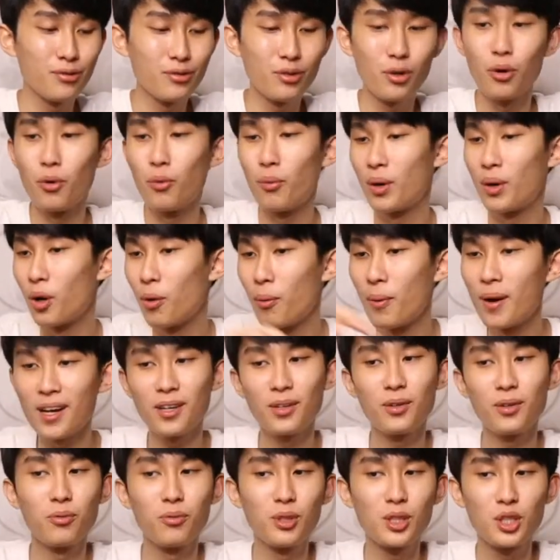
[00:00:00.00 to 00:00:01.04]
So no
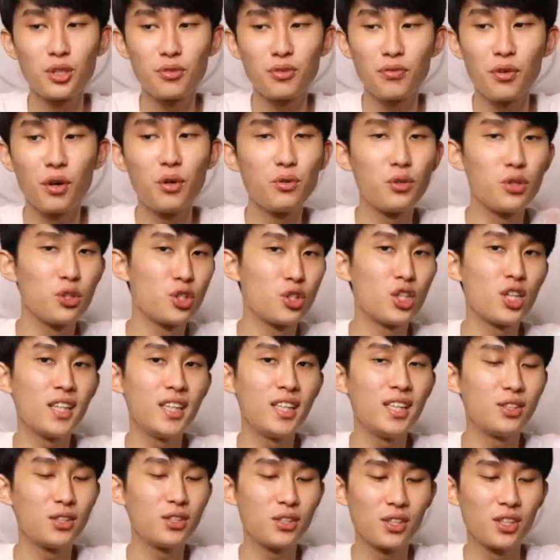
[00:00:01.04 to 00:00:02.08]
matter which phone you
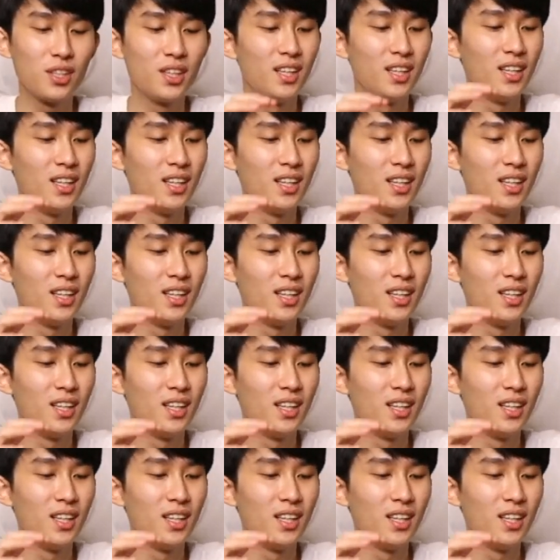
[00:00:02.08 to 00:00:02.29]
change,